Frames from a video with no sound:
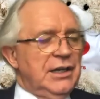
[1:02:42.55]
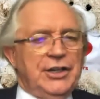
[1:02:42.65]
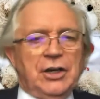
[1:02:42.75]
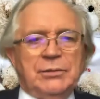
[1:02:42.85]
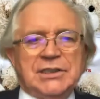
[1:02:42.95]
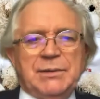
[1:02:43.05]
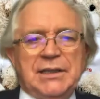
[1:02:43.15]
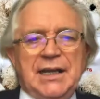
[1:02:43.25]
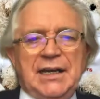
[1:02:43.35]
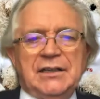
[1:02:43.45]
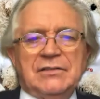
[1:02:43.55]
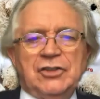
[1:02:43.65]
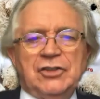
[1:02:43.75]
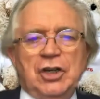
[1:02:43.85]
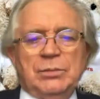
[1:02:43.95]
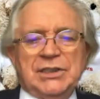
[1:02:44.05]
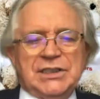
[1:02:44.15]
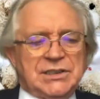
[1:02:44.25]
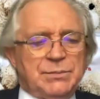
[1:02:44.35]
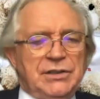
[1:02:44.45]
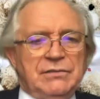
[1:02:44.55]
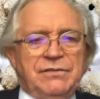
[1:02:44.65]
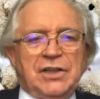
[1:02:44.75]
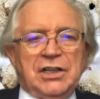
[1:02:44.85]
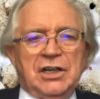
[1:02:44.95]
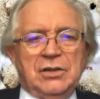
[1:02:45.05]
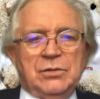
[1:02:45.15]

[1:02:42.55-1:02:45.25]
Nobody's been laid off. Nobody is being furloughed.